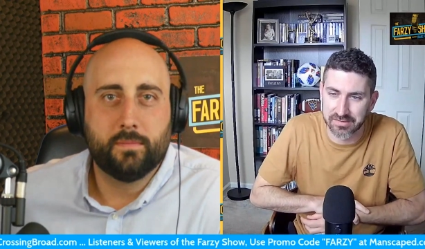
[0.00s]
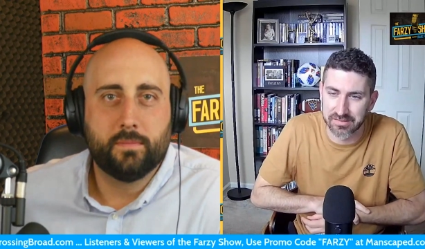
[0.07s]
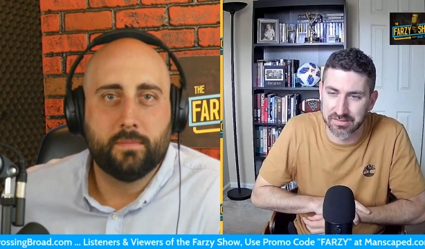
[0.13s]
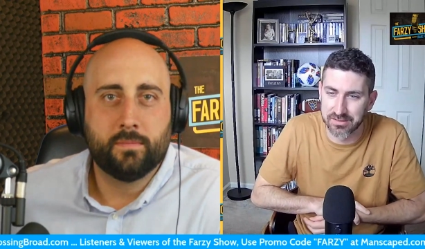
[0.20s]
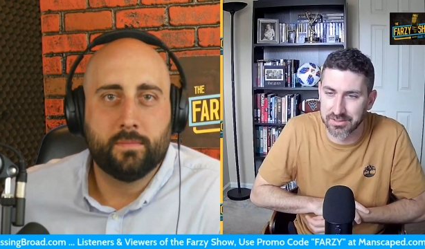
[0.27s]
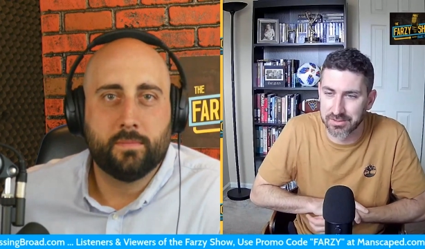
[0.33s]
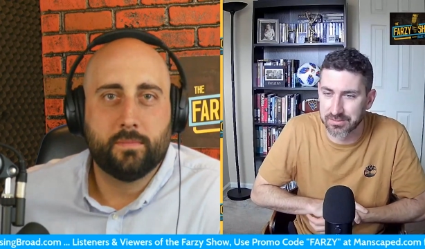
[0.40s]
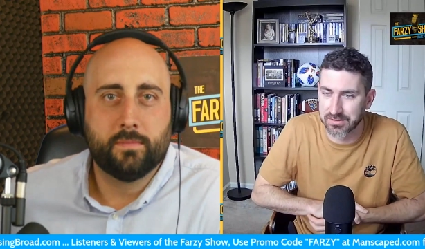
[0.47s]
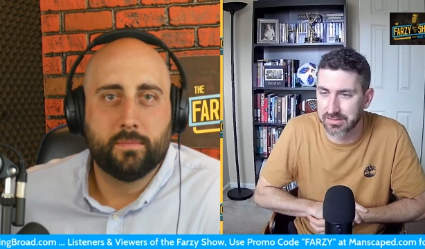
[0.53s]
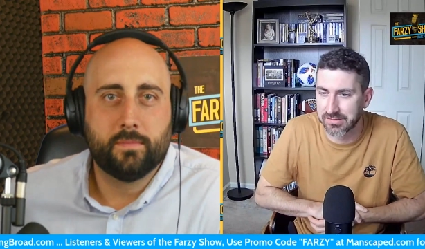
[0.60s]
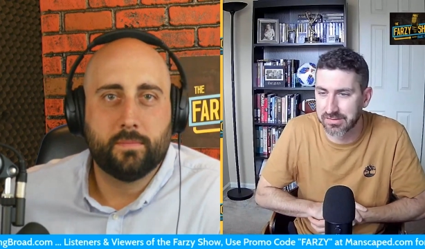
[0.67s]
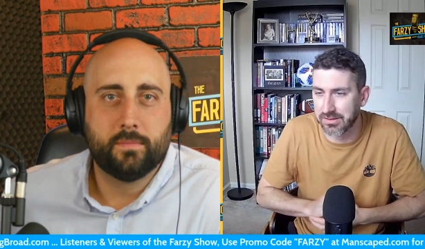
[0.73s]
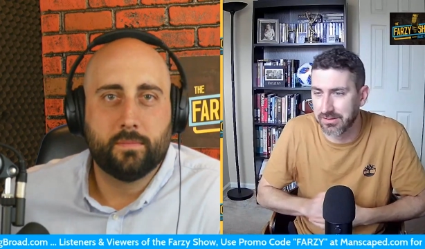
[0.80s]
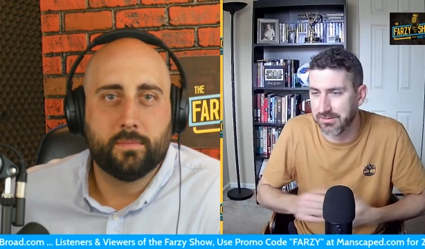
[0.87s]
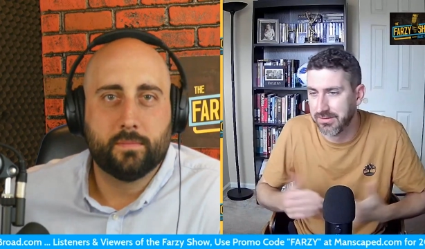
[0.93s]
Speaker 1: in Texas mm-hmm. and New
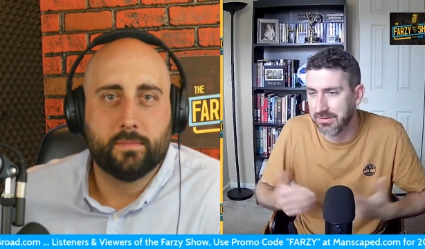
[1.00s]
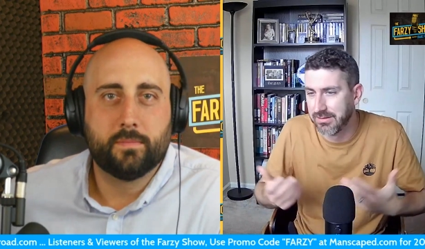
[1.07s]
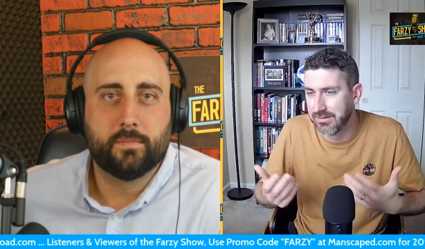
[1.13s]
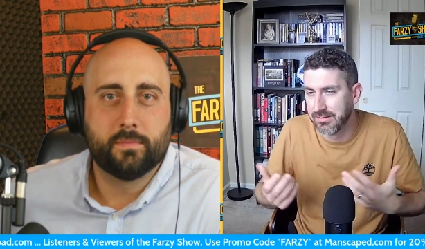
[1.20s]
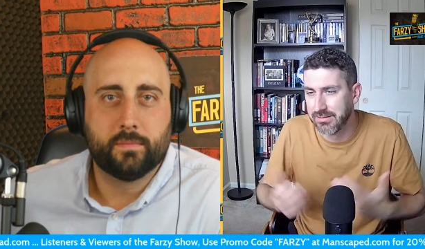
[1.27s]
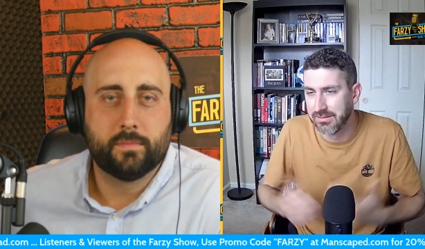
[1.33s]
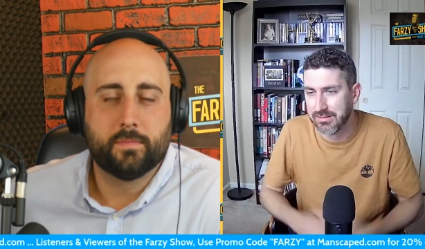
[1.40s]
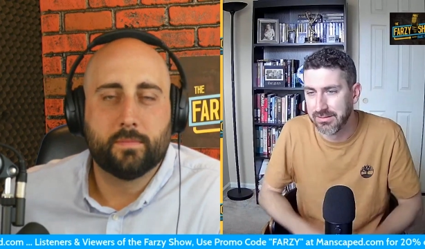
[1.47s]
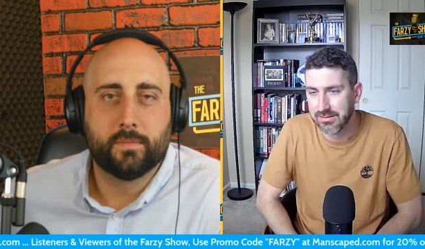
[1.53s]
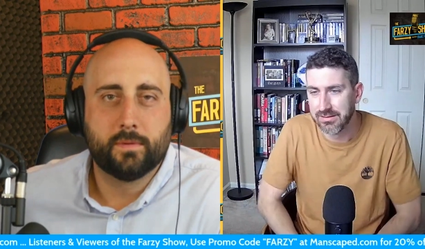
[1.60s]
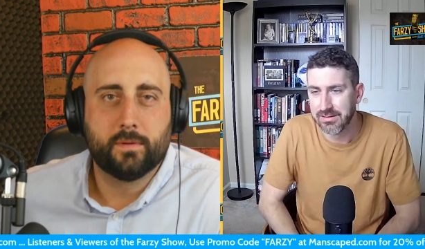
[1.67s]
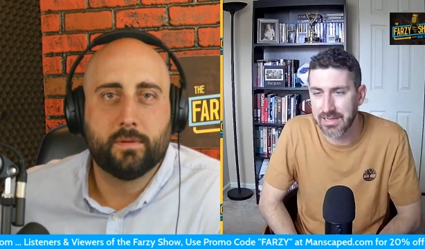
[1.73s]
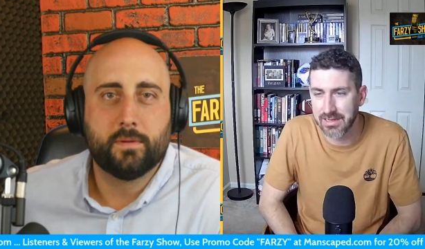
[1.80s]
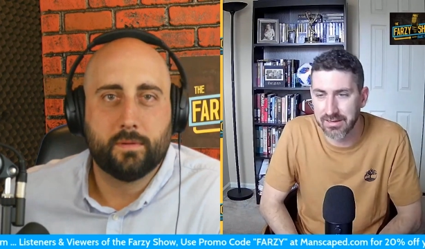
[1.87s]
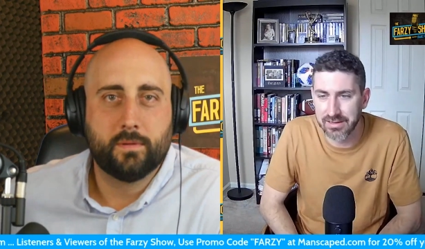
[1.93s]
York. So
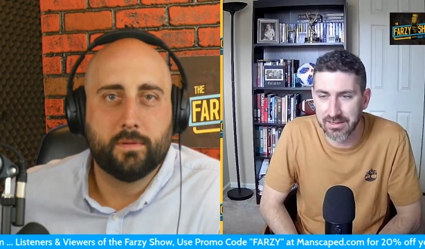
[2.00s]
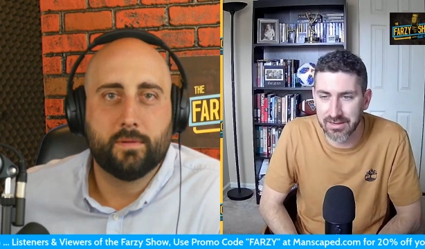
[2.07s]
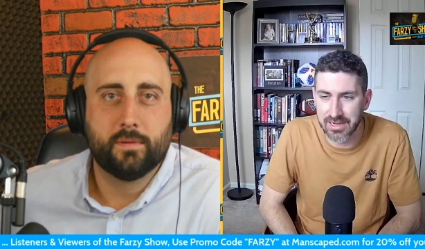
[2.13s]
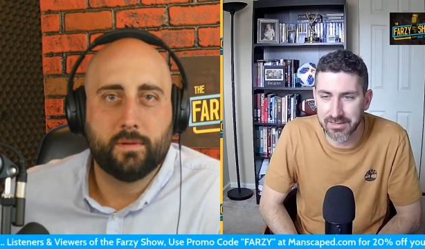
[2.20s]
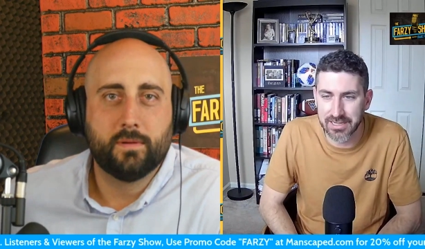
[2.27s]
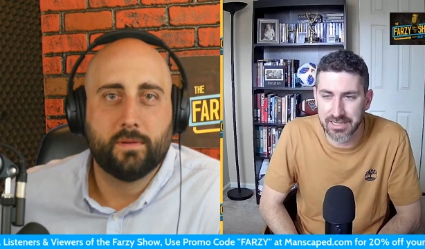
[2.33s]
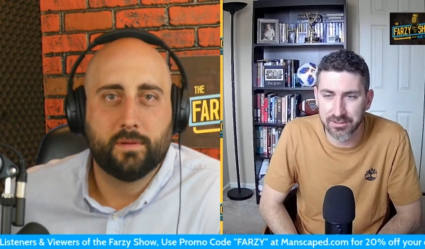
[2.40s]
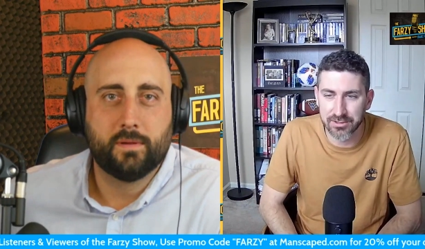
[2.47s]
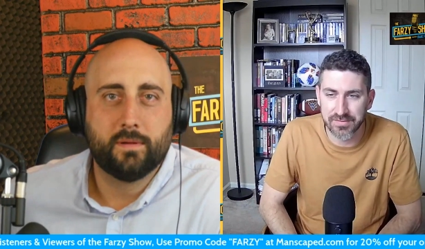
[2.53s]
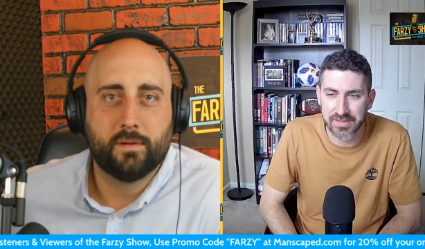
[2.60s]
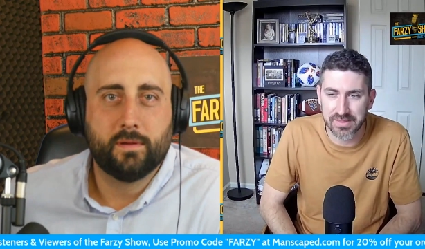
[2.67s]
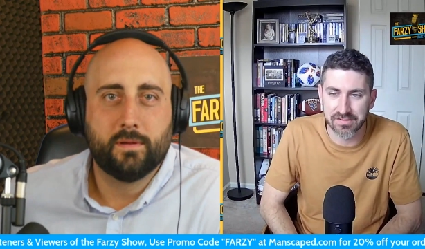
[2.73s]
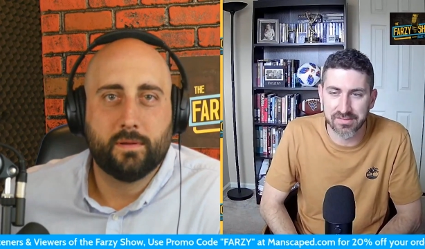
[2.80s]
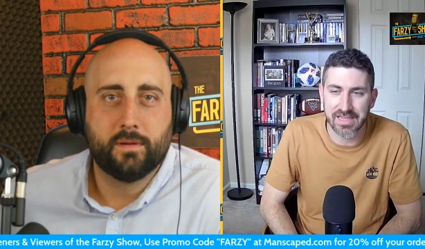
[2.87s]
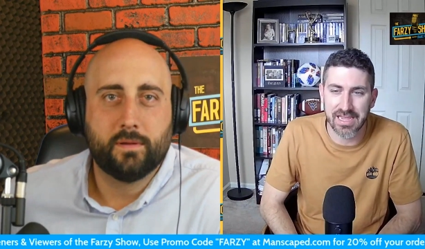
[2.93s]
I don't know. I don't, I don't know if